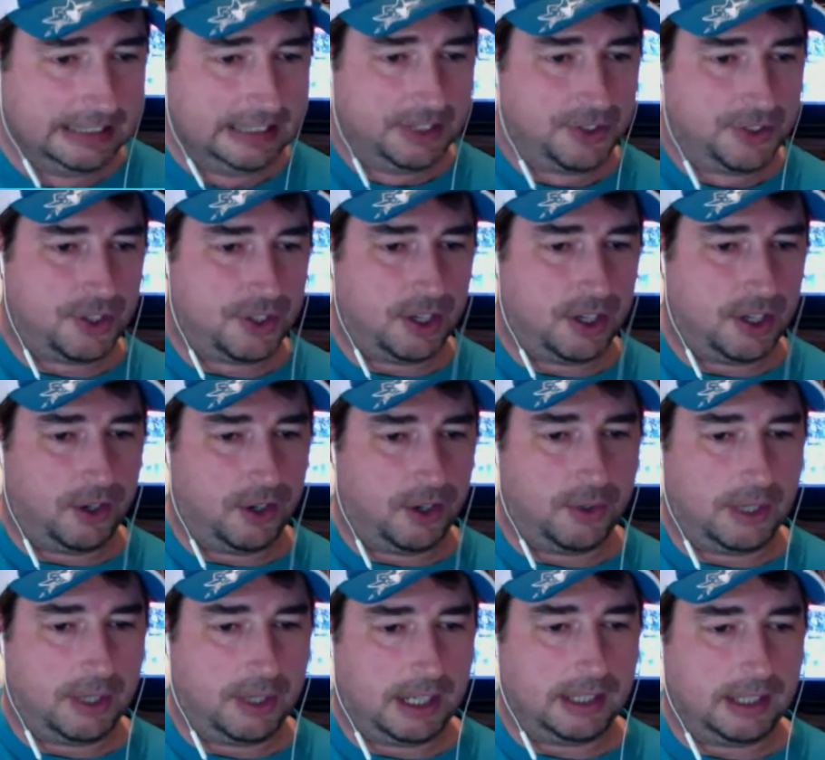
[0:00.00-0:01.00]

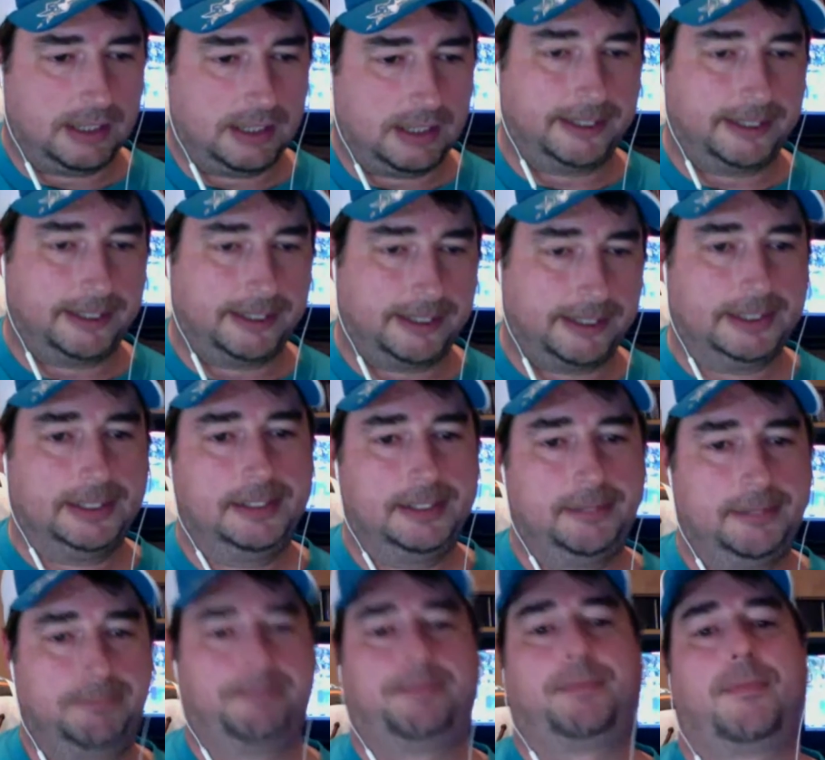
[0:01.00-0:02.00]

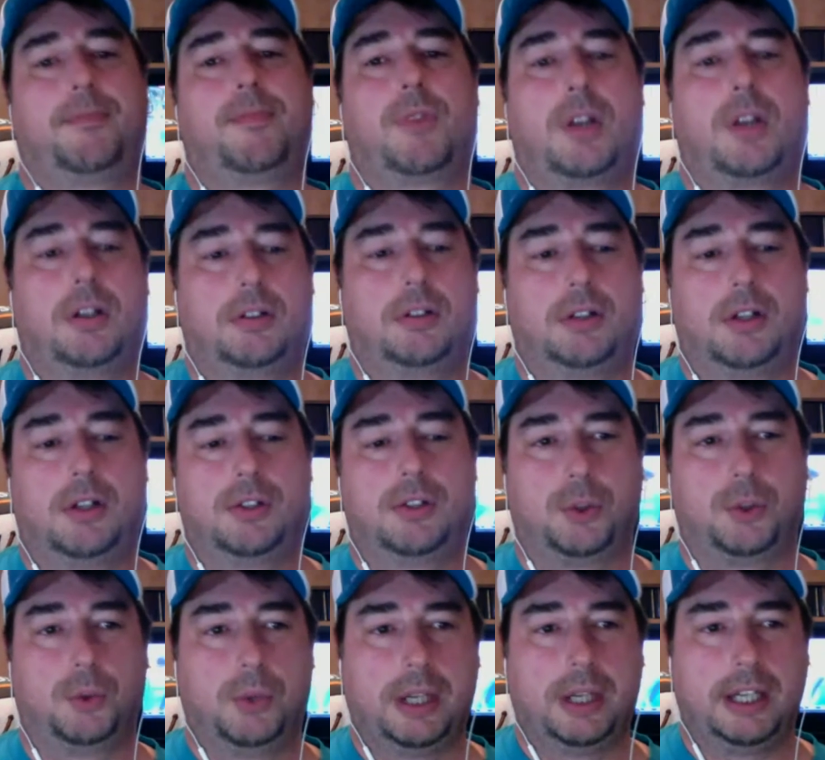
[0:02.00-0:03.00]
So
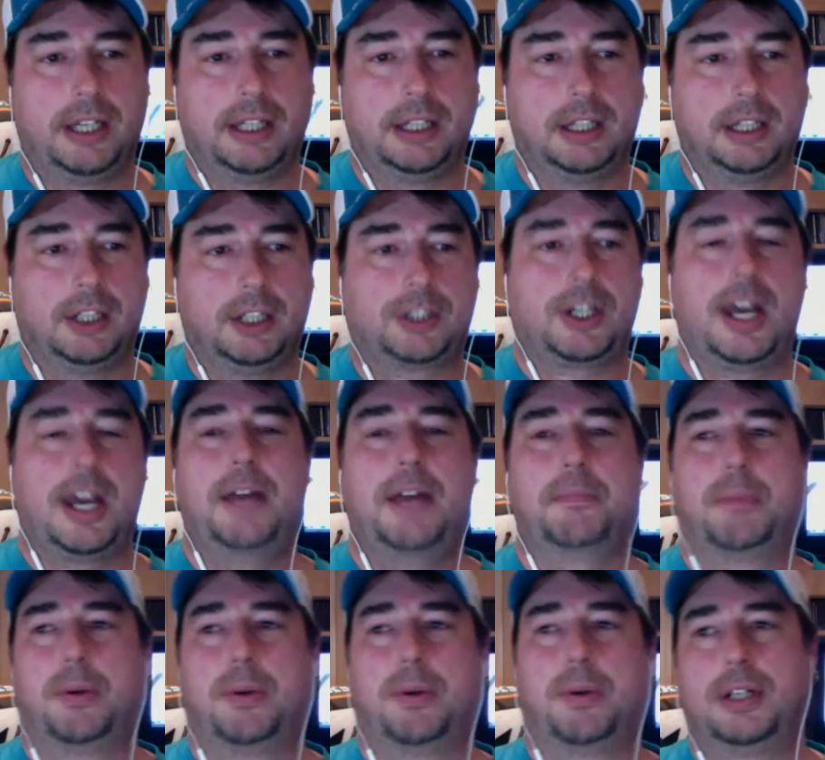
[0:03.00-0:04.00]
do we look
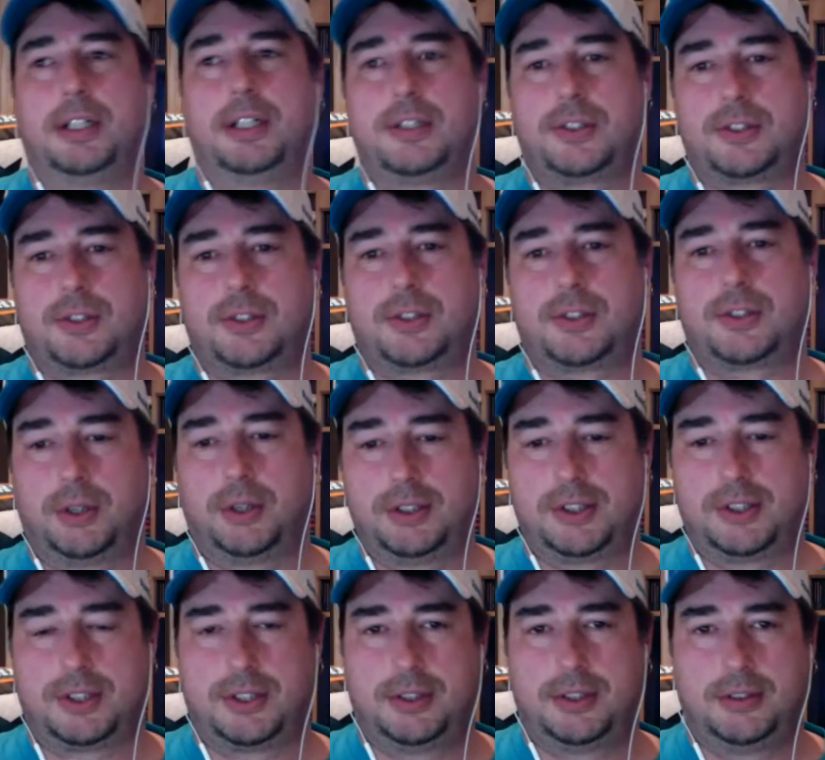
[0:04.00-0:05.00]
ahead, boys,
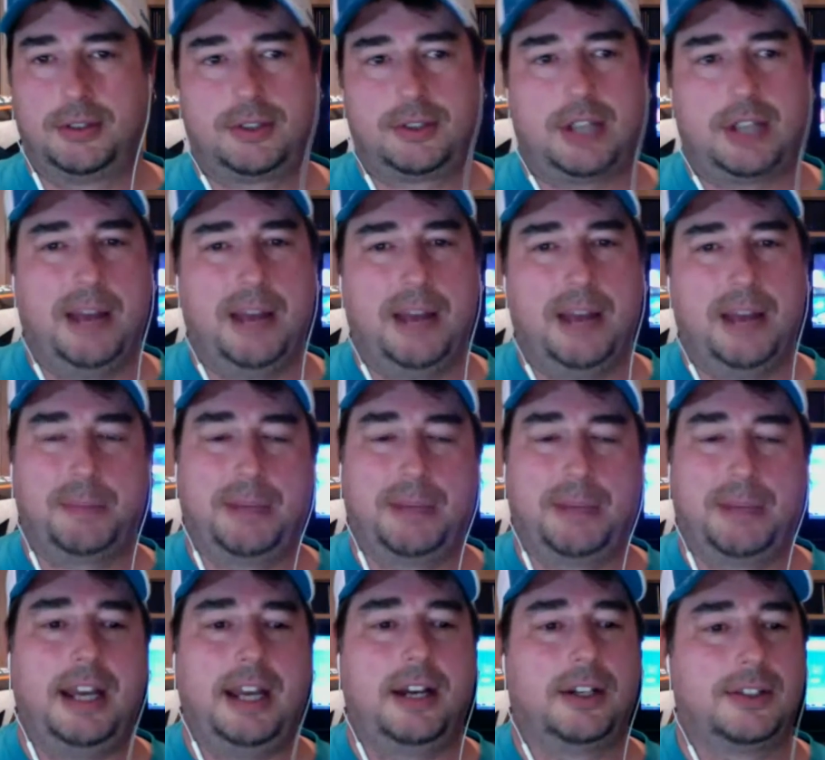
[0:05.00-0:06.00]
towards Tampa
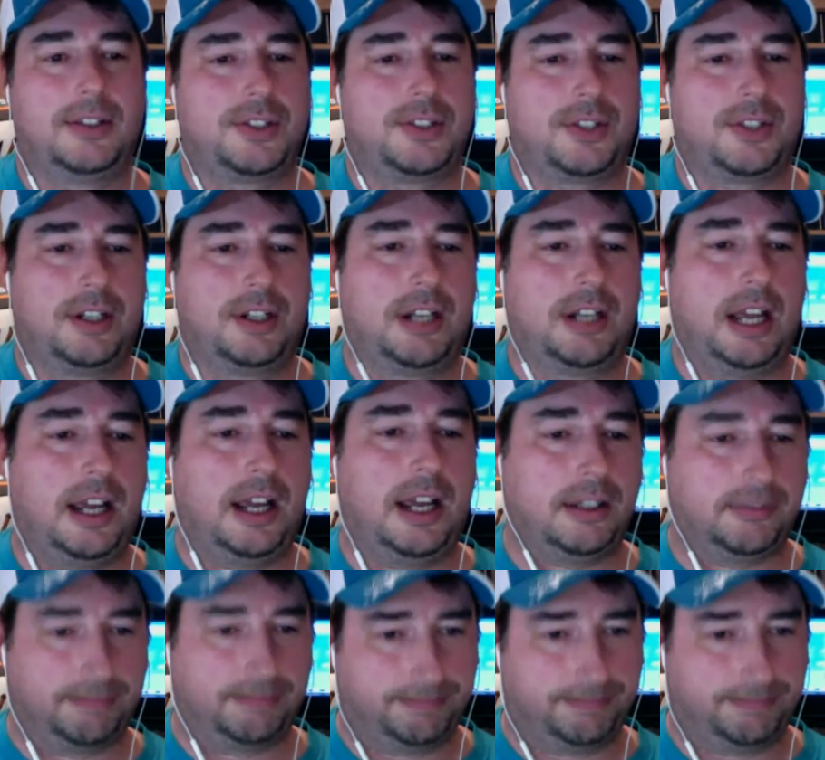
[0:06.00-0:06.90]
Bay on Sunday?